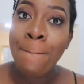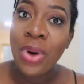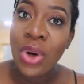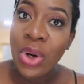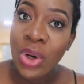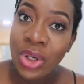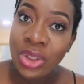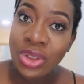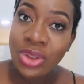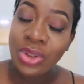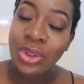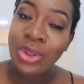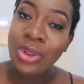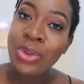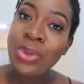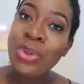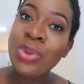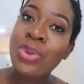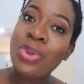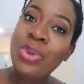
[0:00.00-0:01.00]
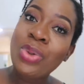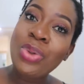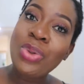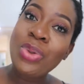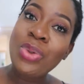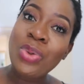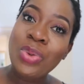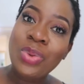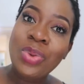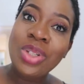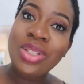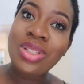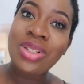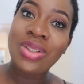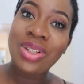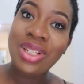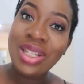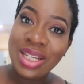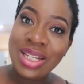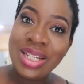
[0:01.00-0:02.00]
But you don't know what
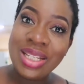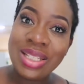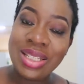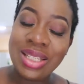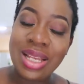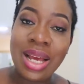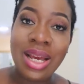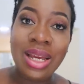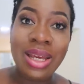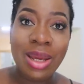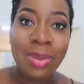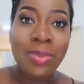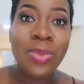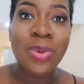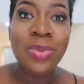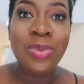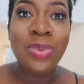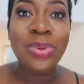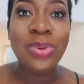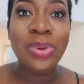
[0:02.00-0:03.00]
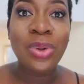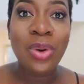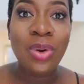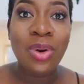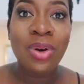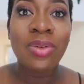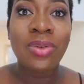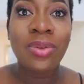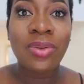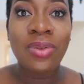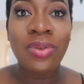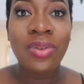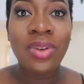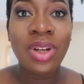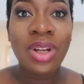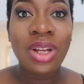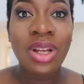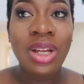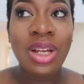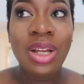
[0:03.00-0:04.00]
your kids are capable of.
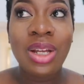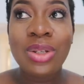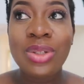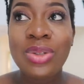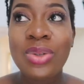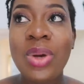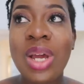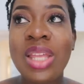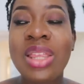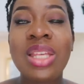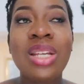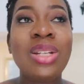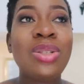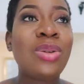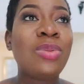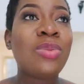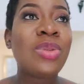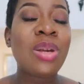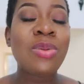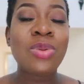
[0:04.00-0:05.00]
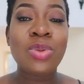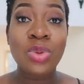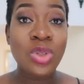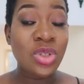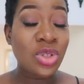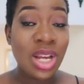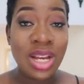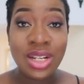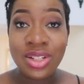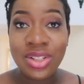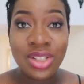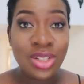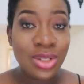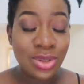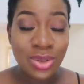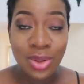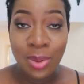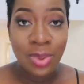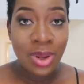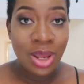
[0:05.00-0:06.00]
So I think sometimes we should actually
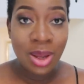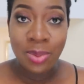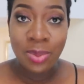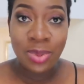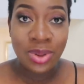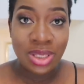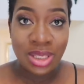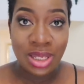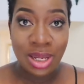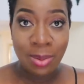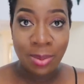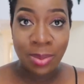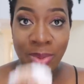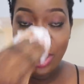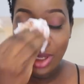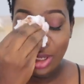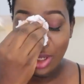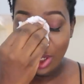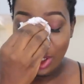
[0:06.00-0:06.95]
stop helping them.